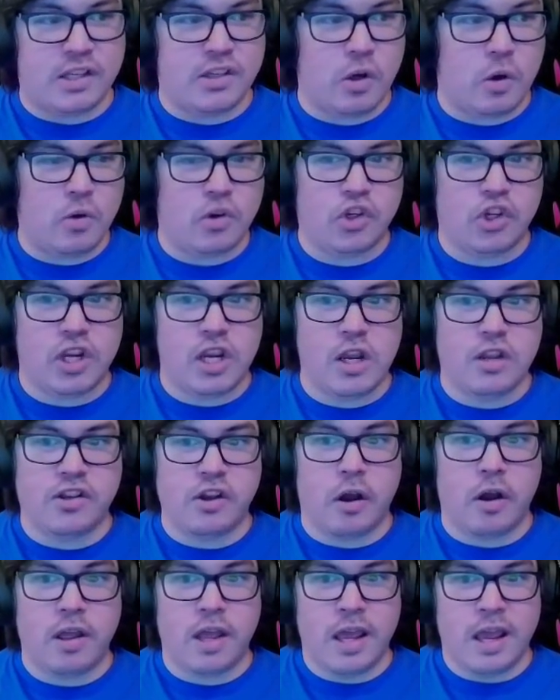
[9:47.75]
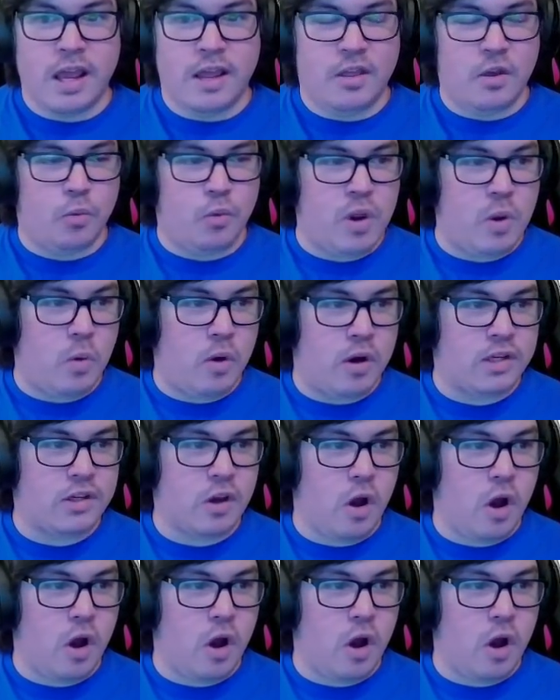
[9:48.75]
So she saw the reworks